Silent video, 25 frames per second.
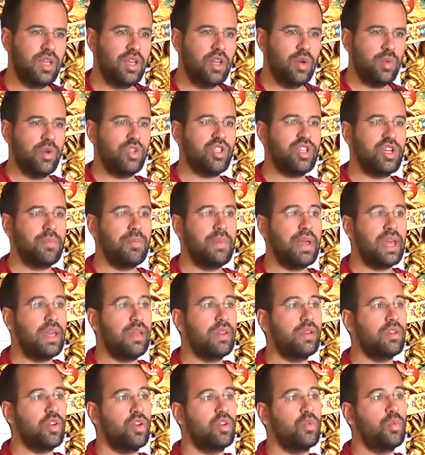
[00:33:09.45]
which are
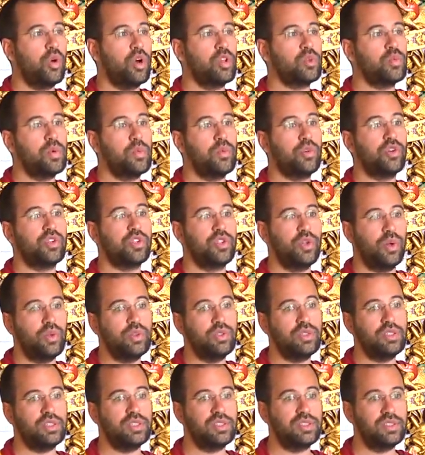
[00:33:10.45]
based on what we were
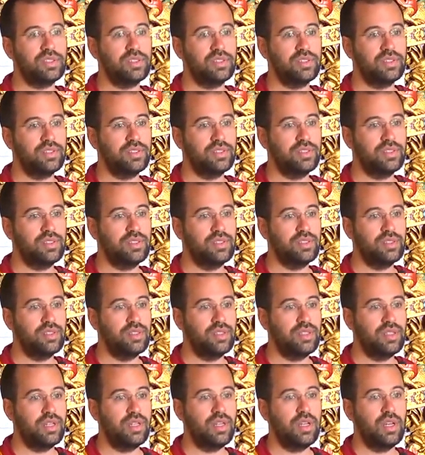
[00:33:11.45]
told,
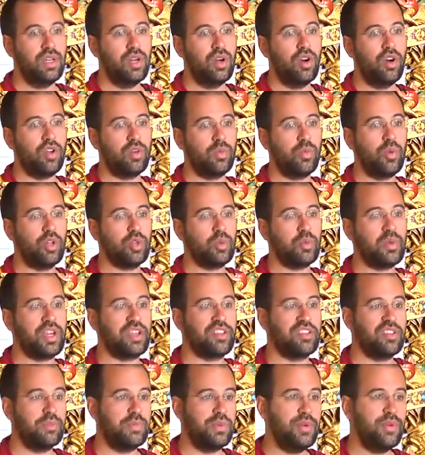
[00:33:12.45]
on what we
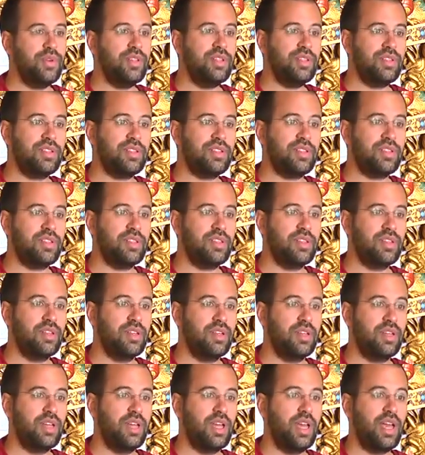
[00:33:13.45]
experienced,
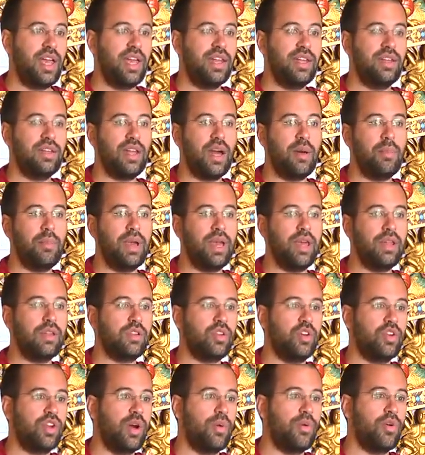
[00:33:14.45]
and based
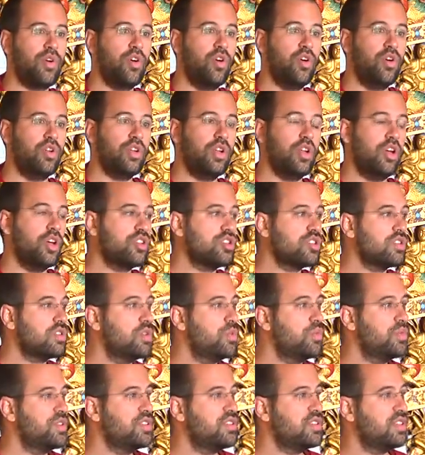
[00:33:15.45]
on our own logical
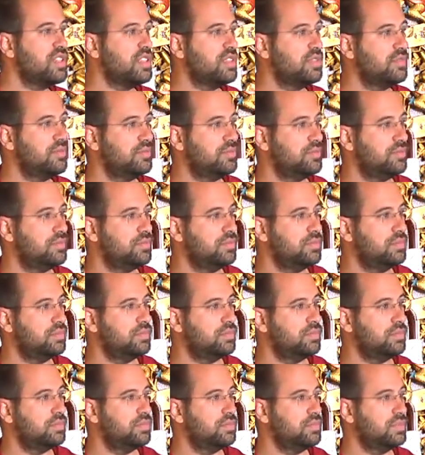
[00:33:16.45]
reasoning.
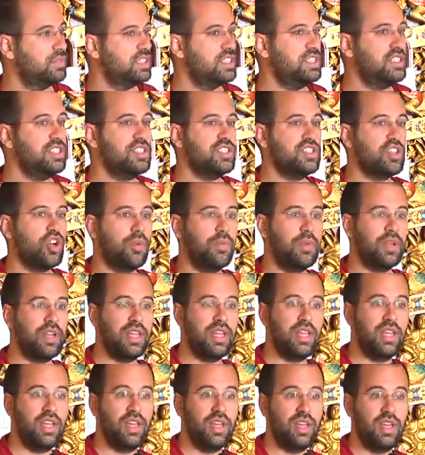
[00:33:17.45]
This is
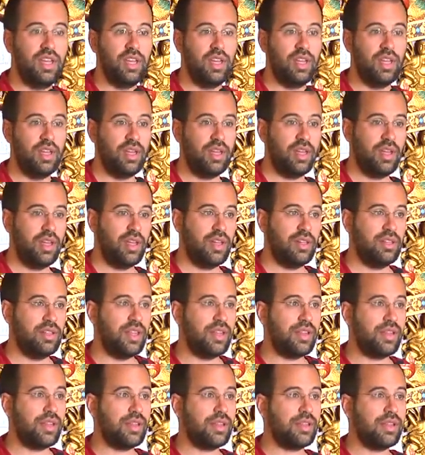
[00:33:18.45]
normally
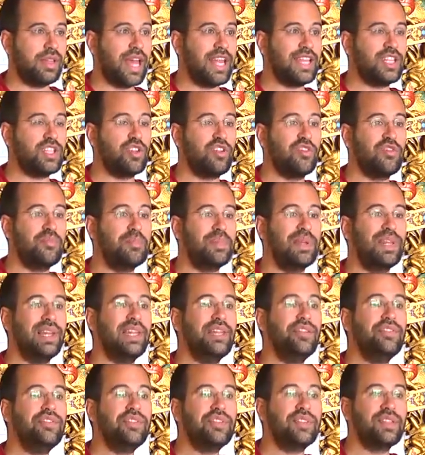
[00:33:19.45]
this set of
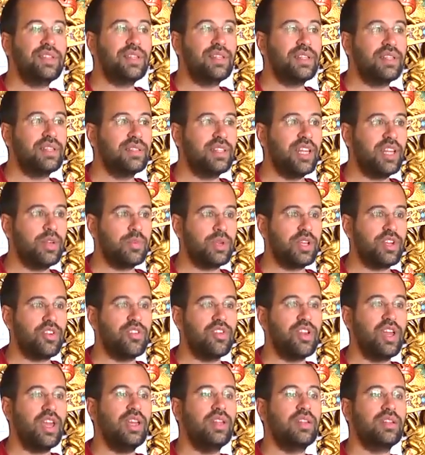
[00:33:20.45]
beliefs that we
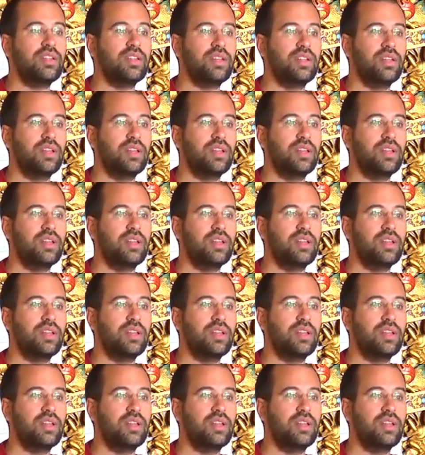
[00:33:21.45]
create.